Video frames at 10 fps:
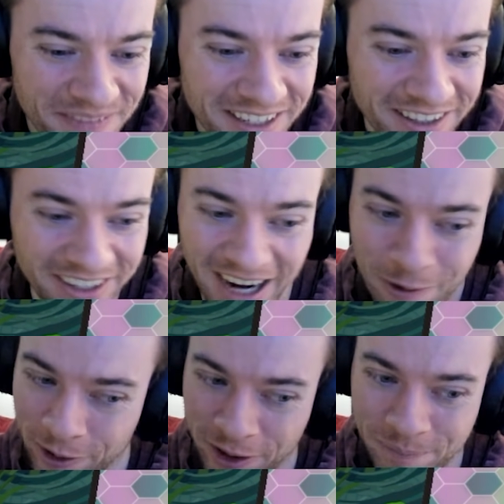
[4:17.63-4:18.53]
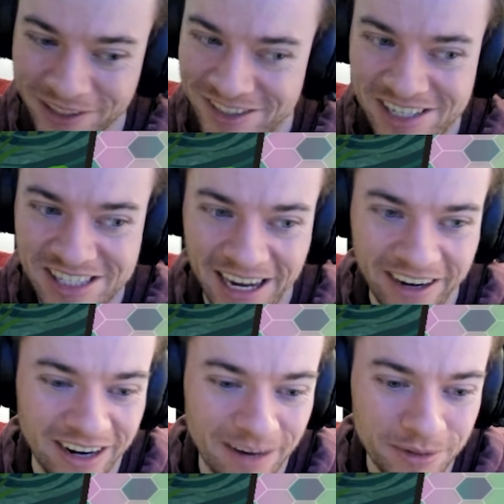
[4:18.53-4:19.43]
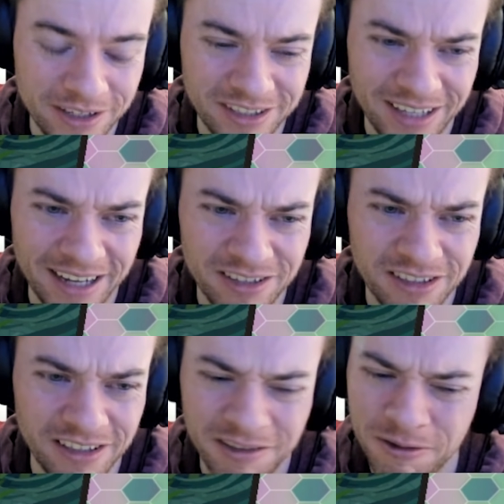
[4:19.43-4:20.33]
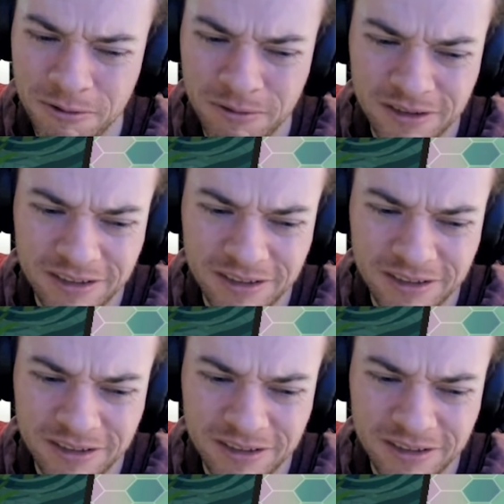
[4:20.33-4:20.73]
Look out, world. Blissey's there. I'm going to attach to you.